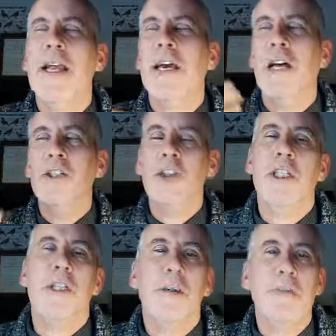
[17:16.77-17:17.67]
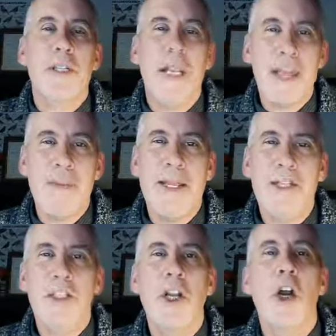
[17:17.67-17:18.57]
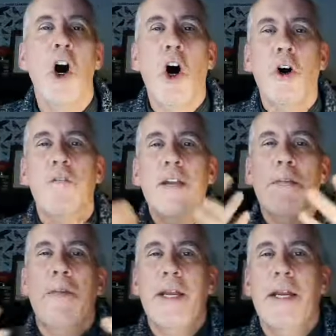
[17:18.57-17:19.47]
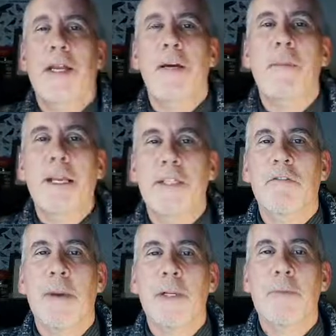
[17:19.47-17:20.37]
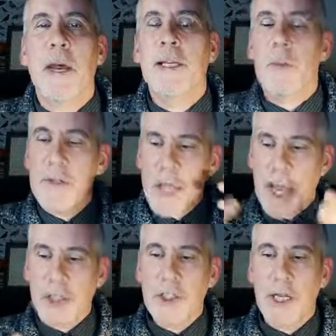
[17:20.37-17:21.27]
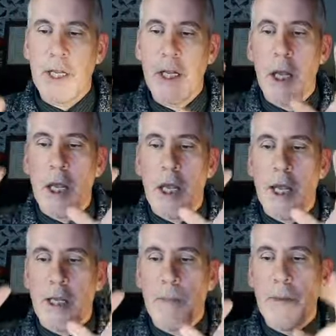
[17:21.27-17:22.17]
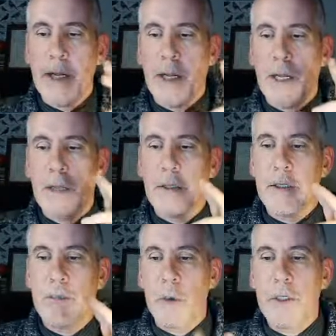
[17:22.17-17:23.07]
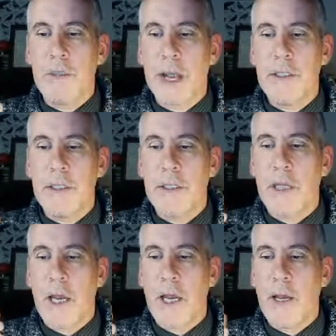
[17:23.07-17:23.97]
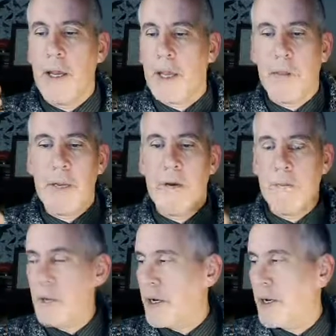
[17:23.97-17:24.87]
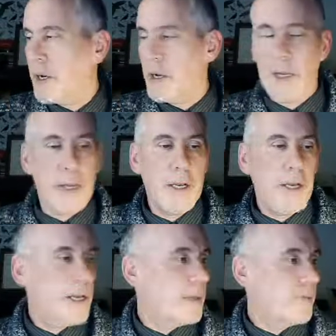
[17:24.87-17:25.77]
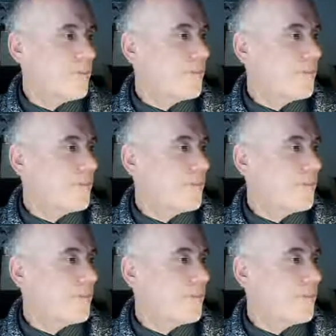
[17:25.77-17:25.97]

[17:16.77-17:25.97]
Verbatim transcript: conjures up this image of it being like a massive great big space whereas actually it can be in a smaller space uh, it can be in a in, in, in a